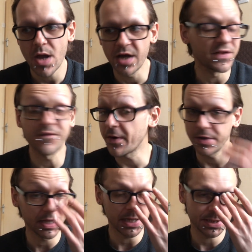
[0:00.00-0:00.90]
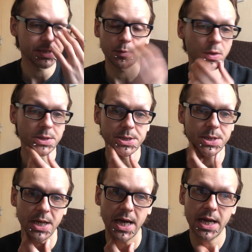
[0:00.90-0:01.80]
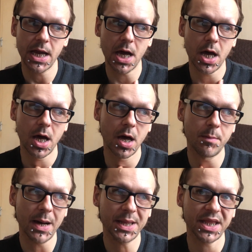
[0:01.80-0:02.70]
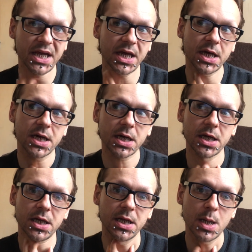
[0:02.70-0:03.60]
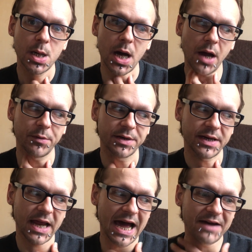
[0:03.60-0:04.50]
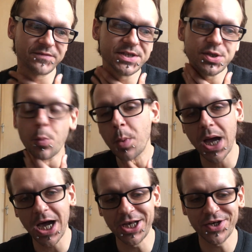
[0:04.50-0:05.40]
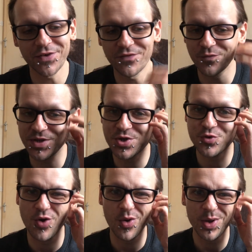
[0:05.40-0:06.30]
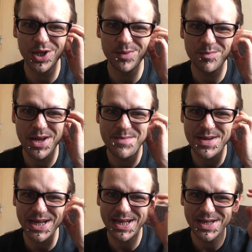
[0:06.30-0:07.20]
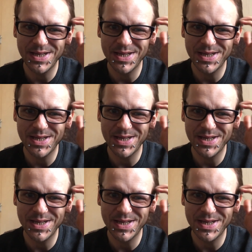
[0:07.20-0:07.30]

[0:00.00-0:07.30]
At the very least, once a day. I think I would have some kind of withdrawal, maybe,